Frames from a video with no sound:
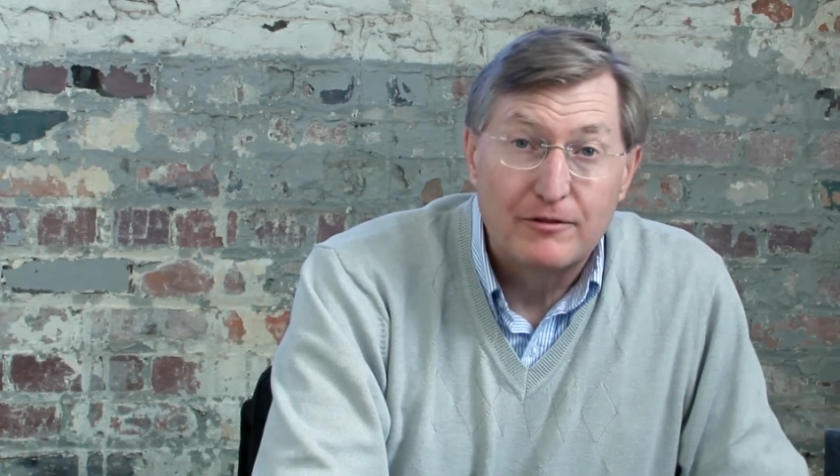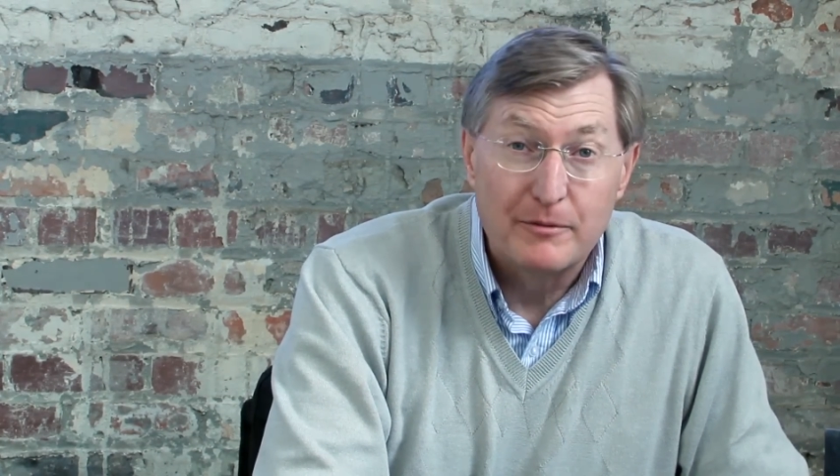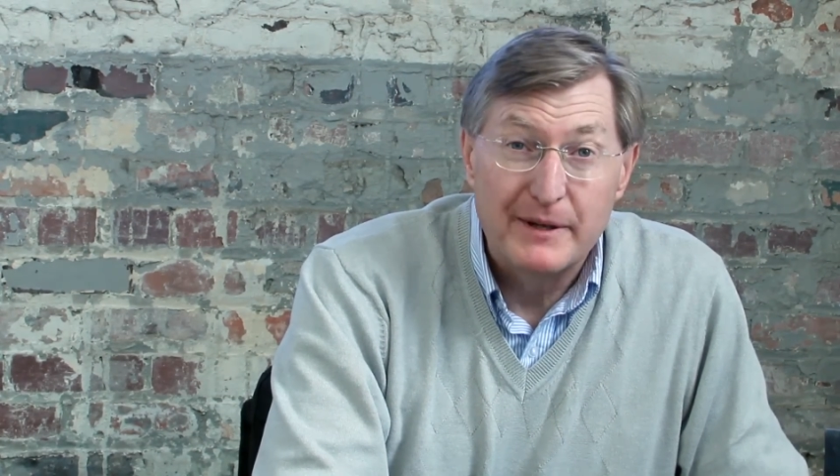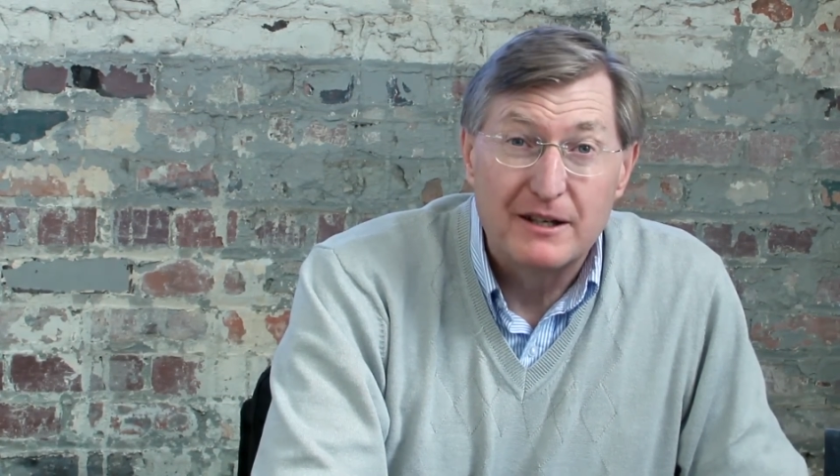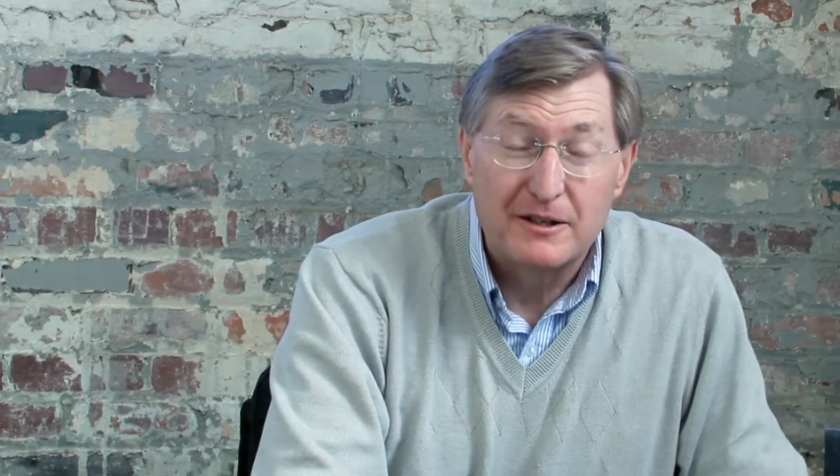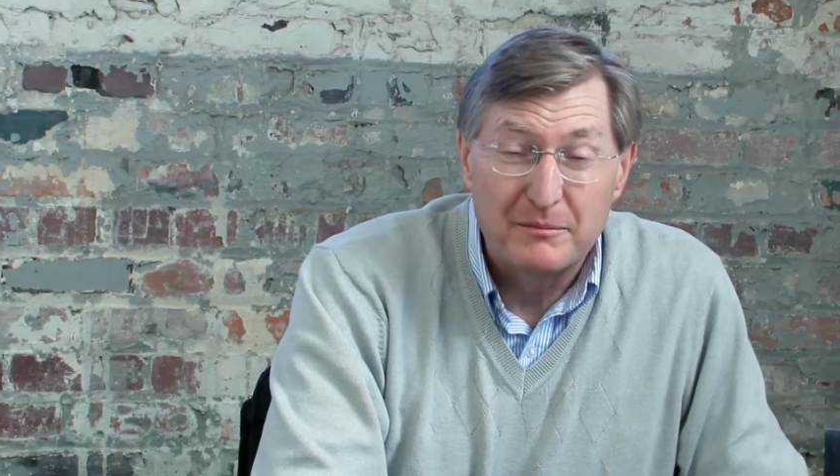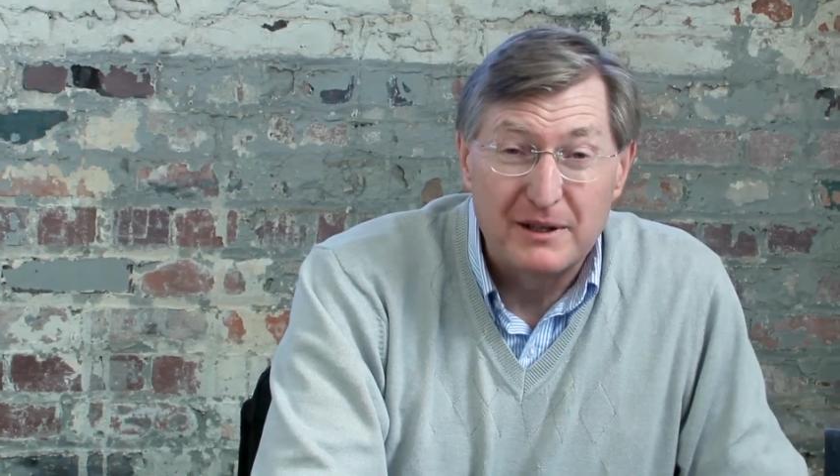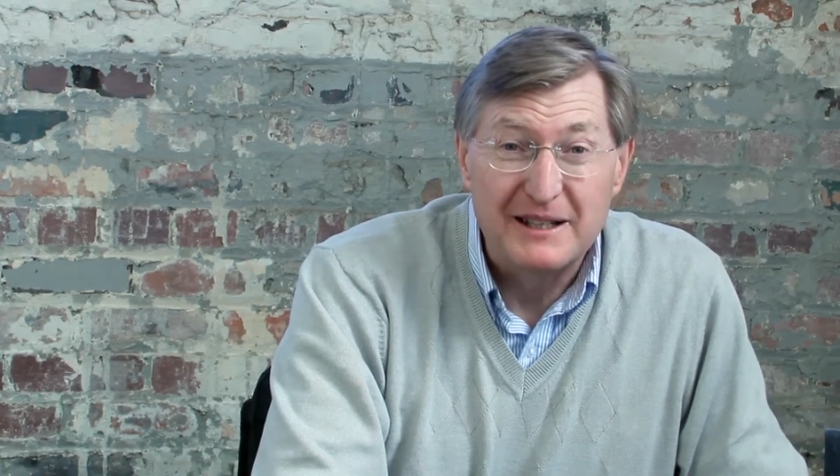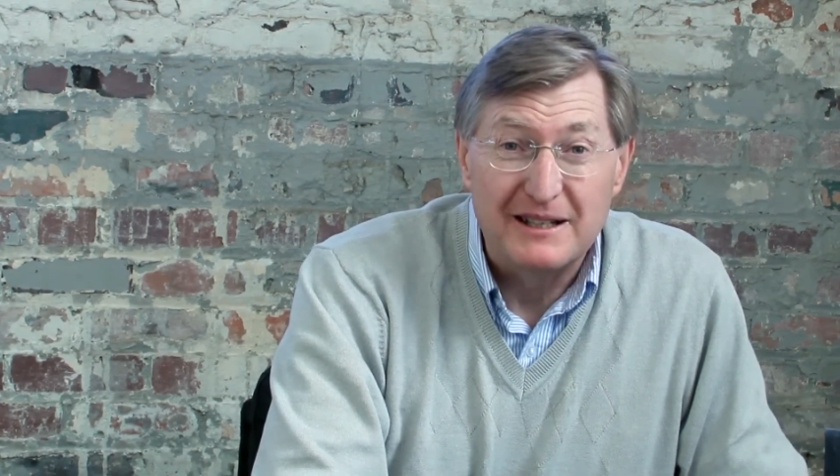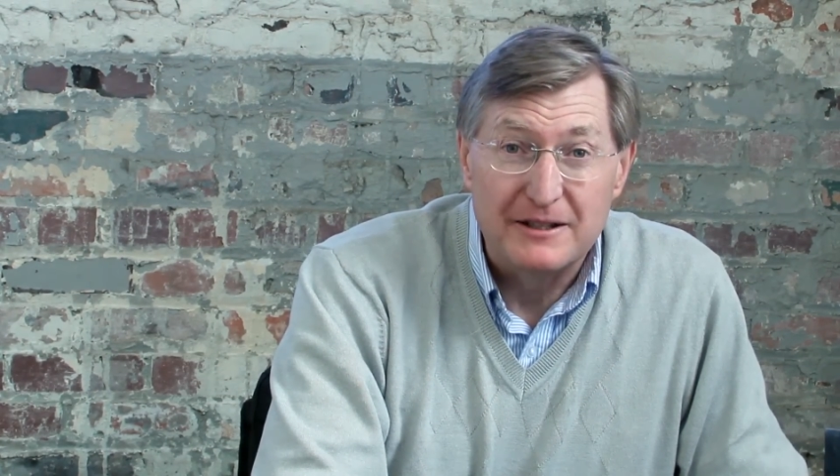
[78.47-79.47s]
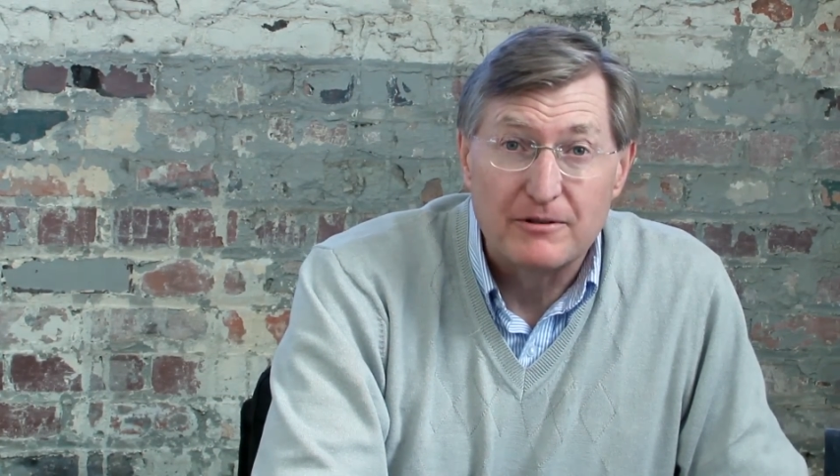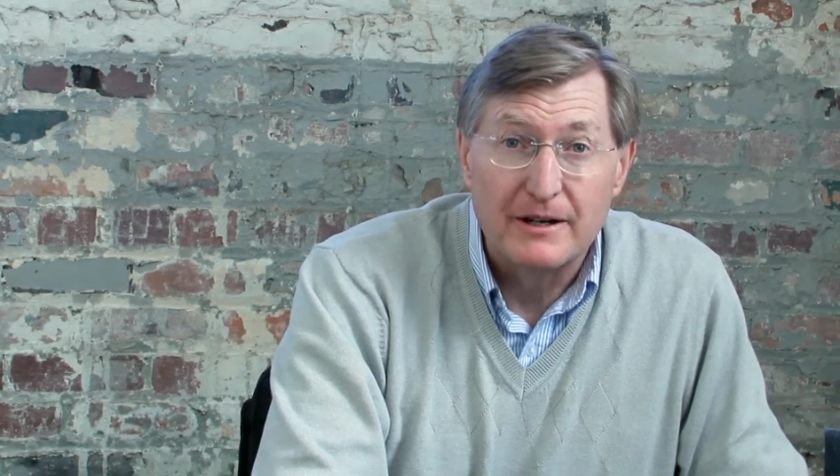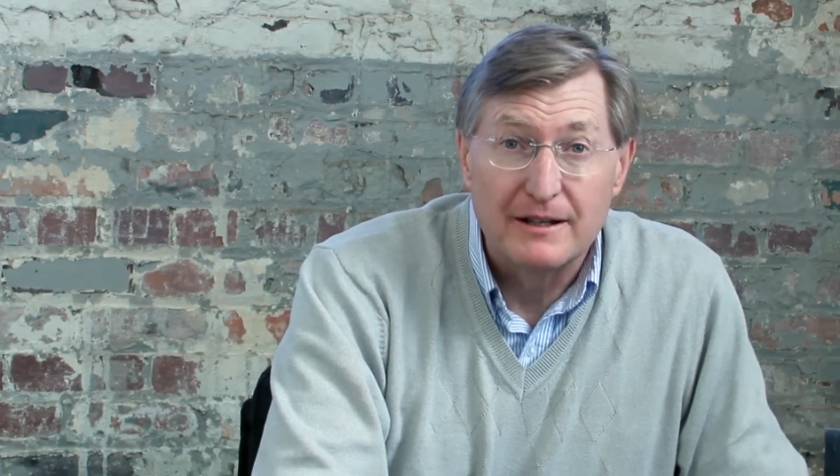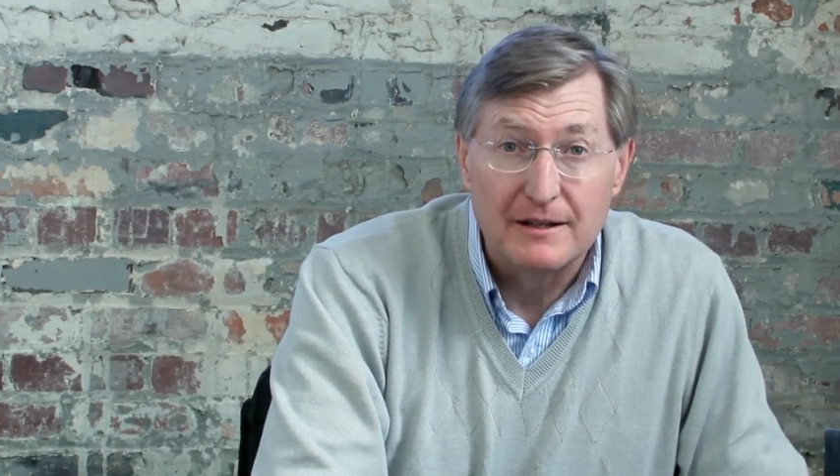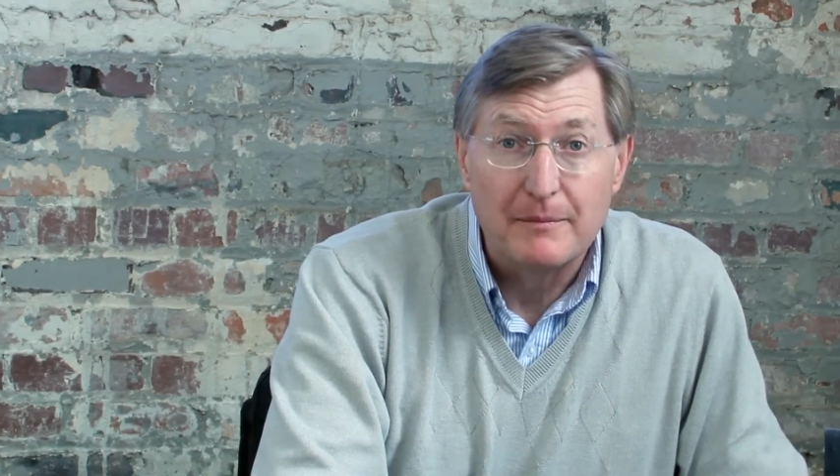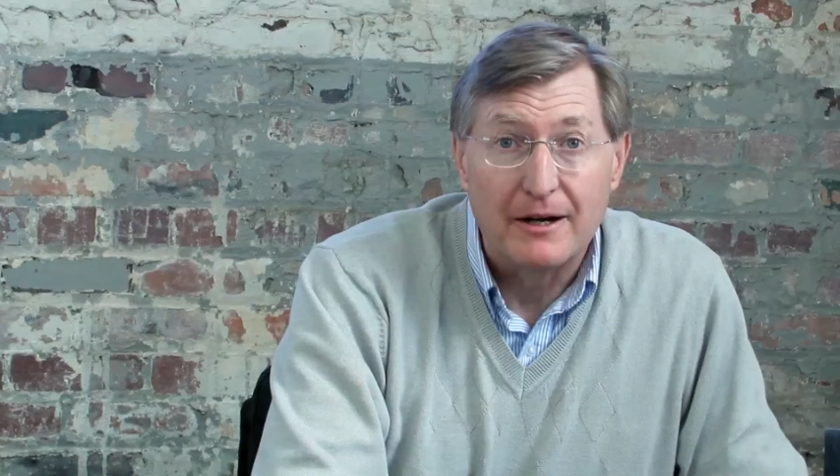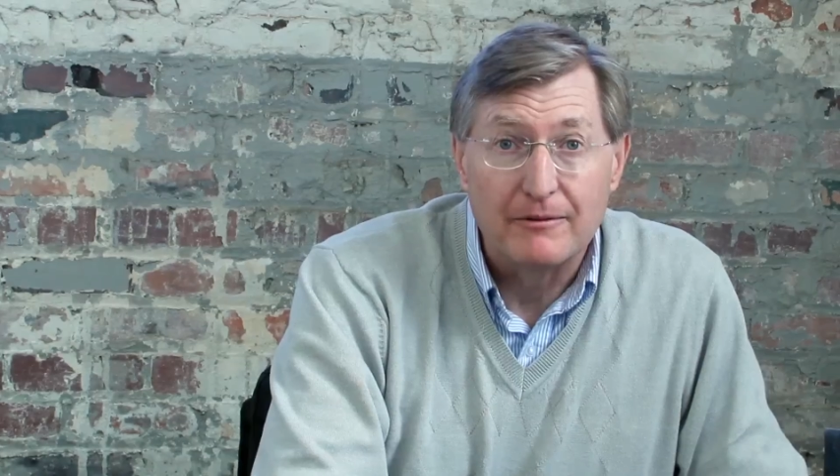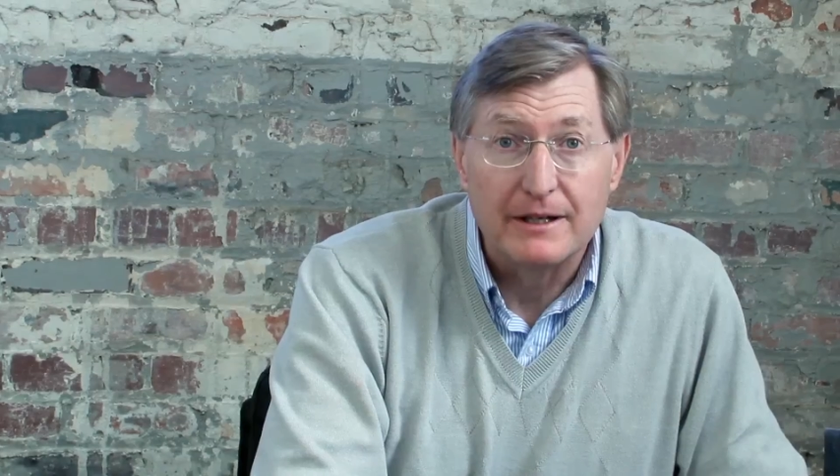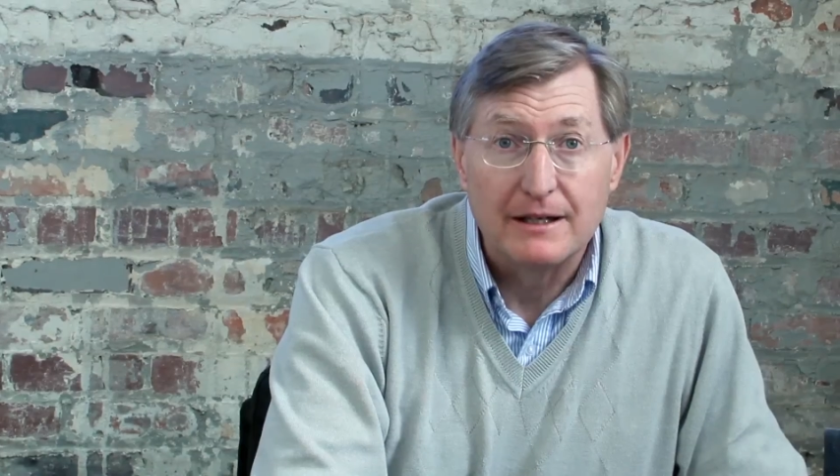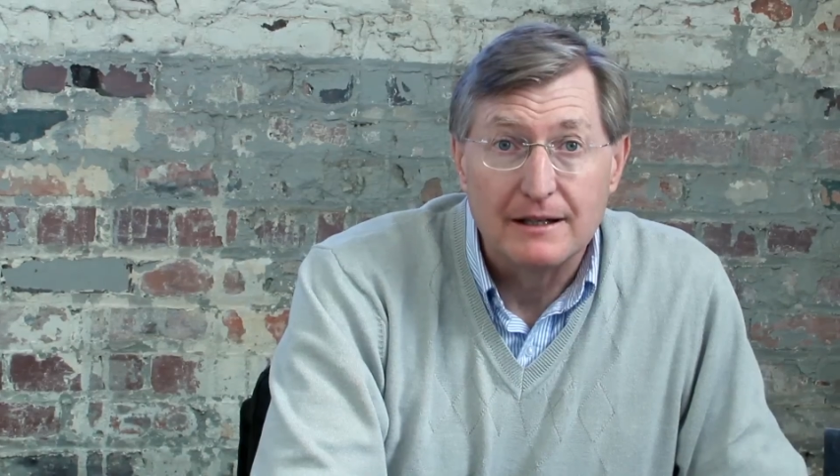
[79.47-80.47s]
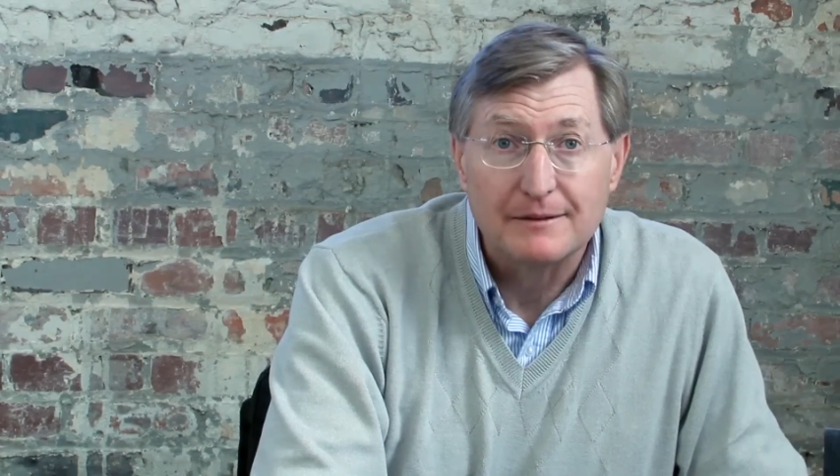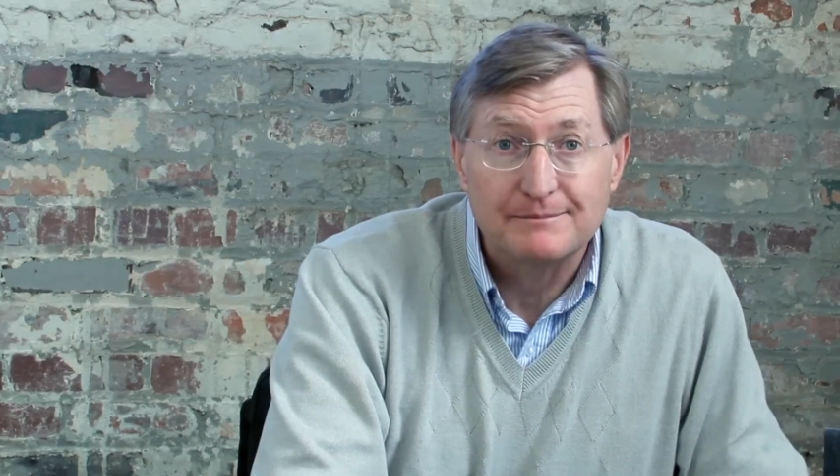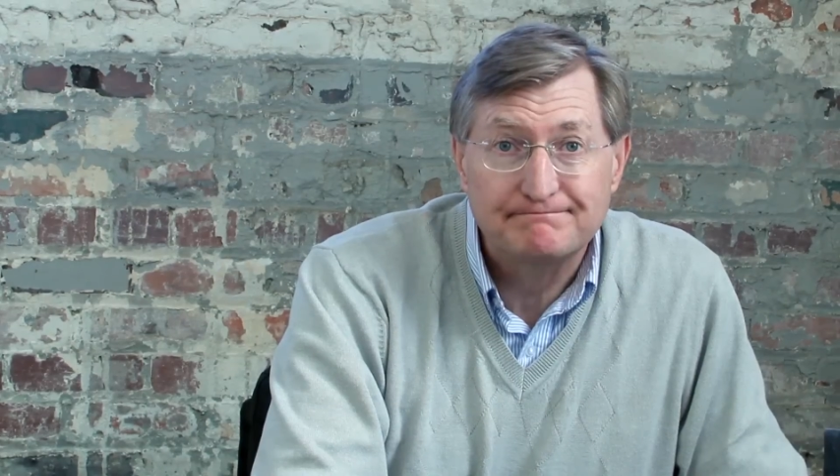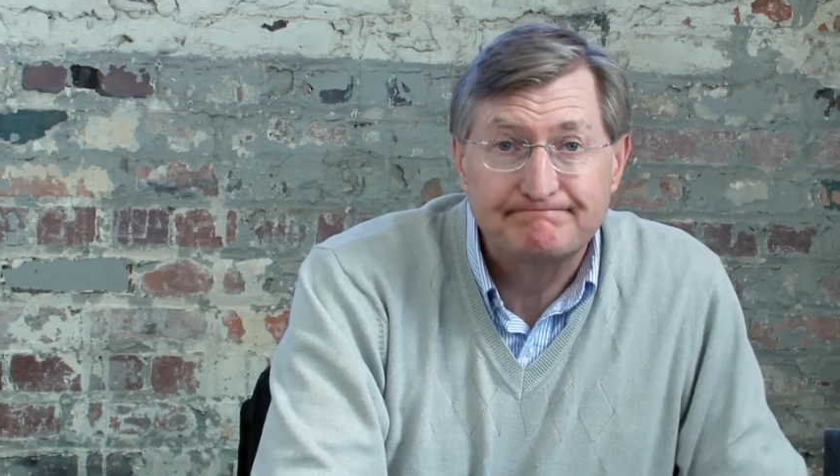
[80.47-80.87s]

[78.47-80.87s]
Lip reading: for me to completely drain the battery dead.